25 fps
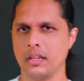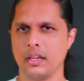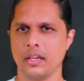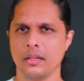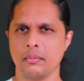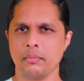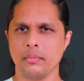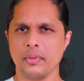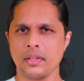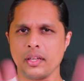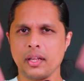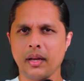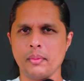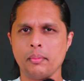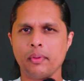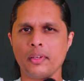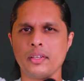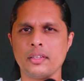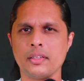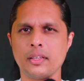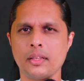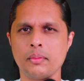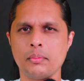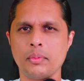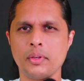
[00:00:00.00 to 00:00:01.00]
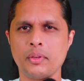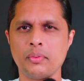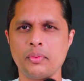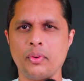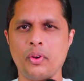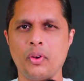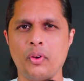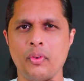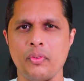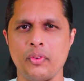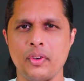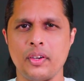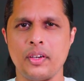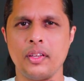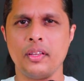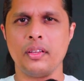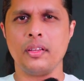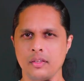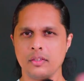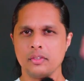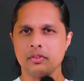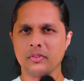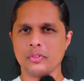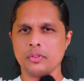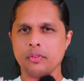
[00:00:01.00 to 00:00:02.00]
Let me come a little bit forward.
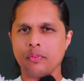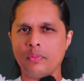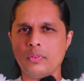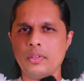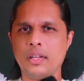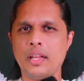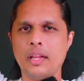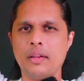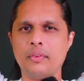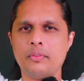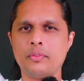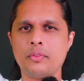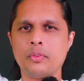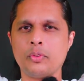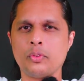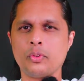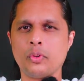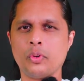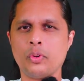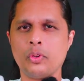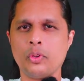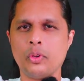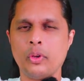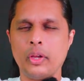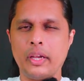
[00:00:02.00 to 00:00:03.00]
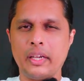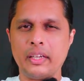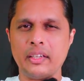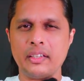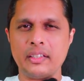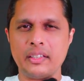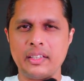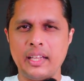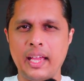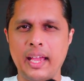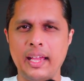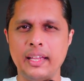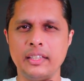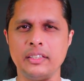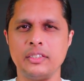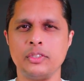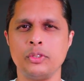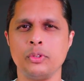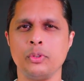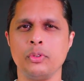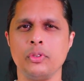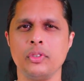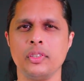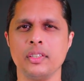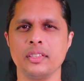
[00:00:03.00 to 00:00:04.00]
So you will have to roll your entire
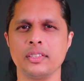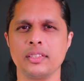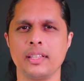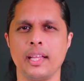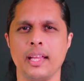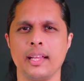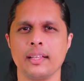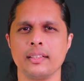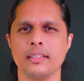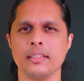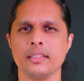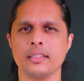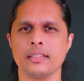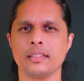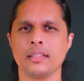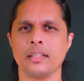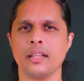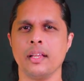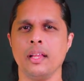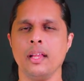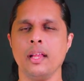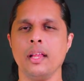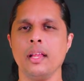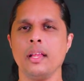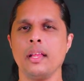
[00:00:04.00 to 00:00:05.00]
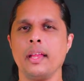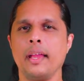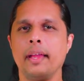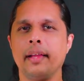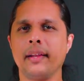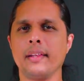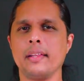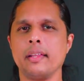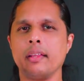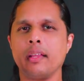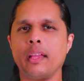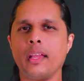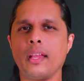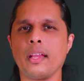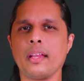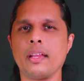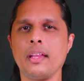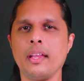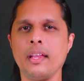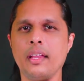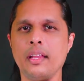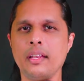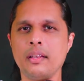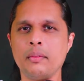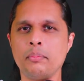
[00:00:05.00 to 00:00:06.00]
shoulders like this. And
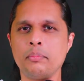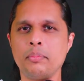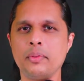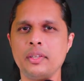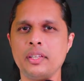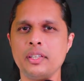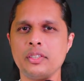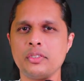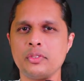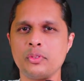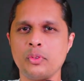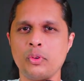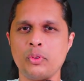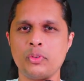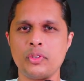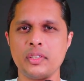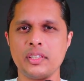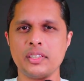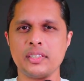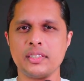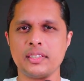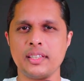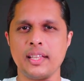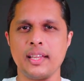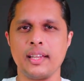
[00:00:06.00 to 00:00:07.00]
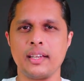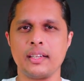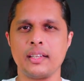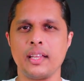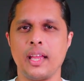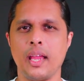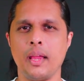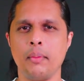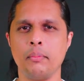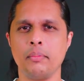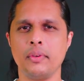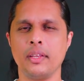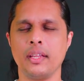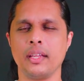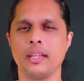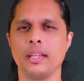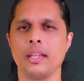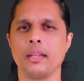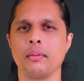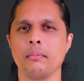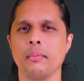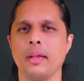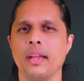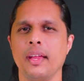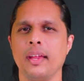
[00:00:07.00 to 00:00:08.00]
again, please notice that I'm
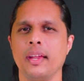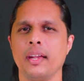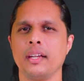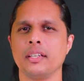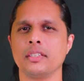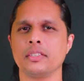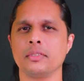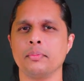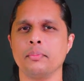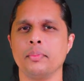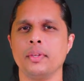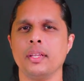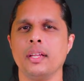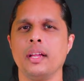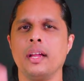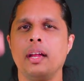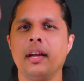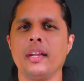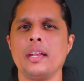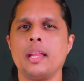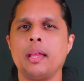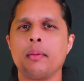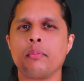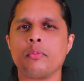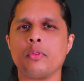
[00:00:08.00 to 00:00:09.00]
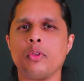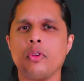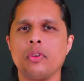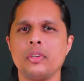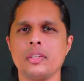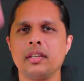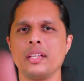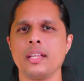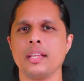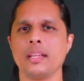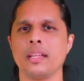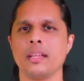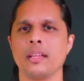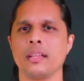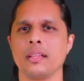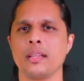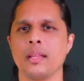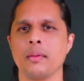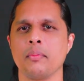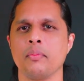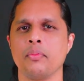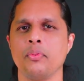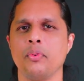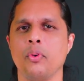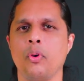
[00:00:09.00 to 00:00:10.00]
taking my hands behind. I'm not taking
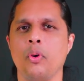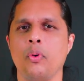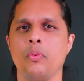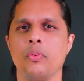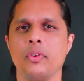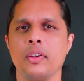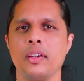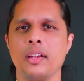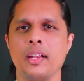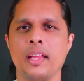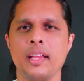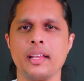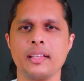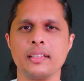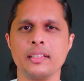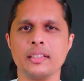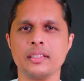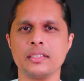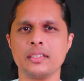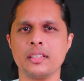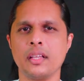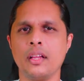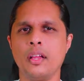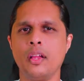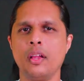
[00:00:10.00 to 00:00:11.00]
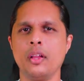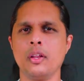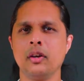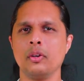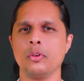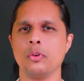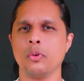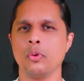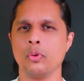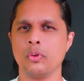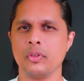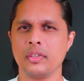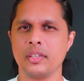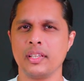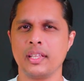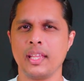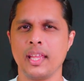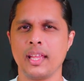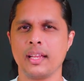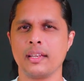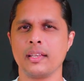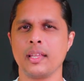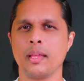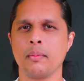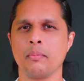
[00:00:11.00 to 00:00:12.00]
them forward like this. Don't
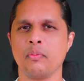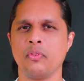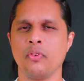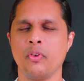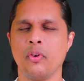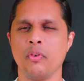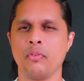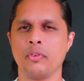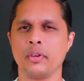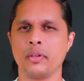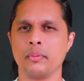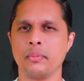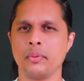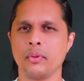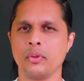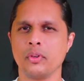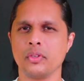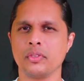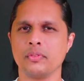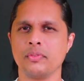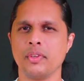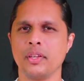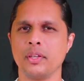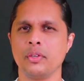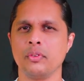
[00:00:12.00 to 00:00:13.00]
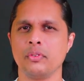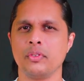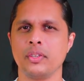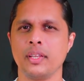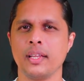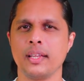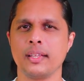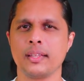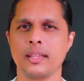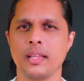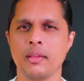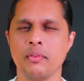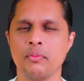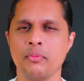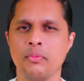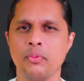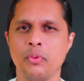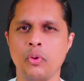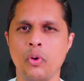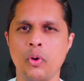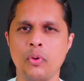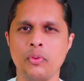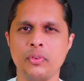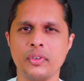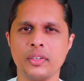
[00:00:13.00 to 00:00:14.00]
take them forward, because when you take them
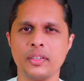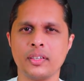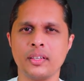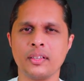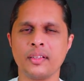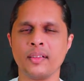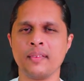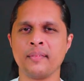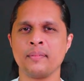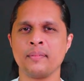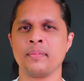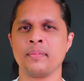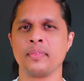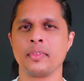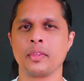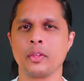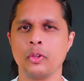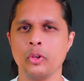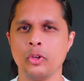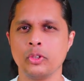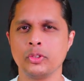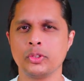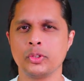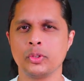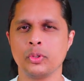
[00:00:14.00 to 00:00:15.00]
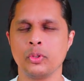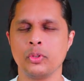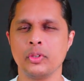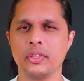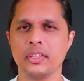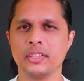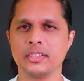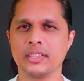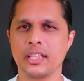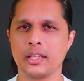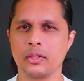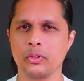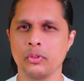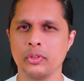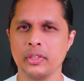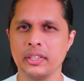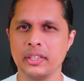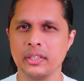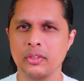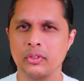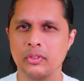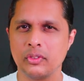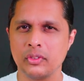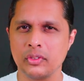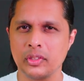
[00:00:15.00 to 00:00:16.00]
forward, your shoulders are
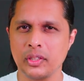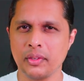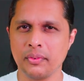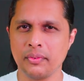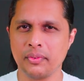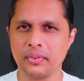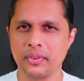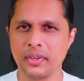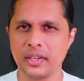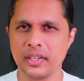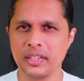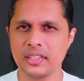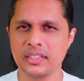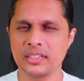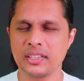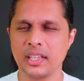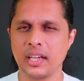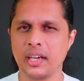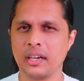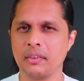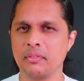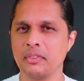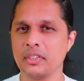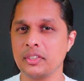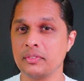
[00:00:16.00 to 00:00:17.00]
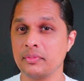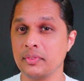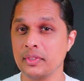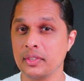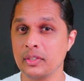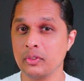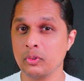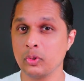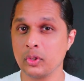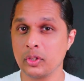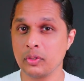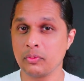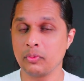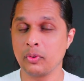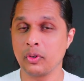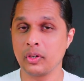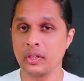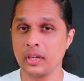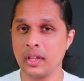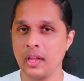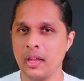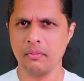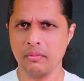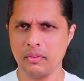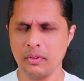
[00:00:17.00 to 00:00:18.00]
rolling on the front side, which we don't
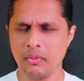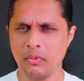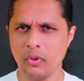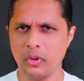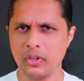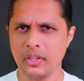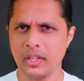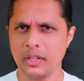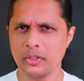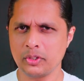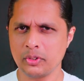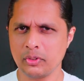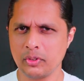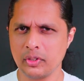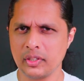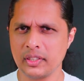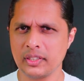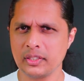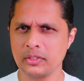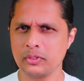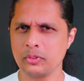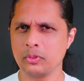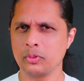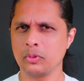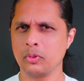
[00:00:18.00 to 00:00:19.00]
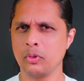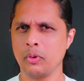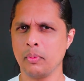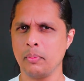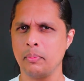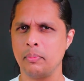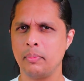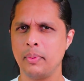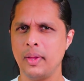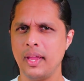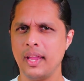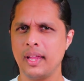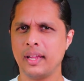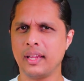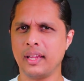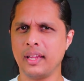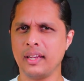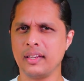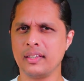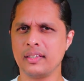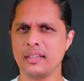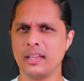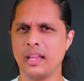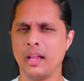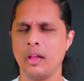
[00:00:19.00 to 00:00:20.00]
want. We want our shoulders to go back
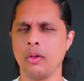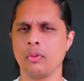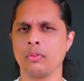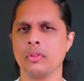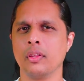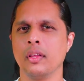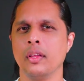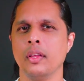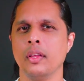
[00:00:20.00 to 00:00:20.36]
and down.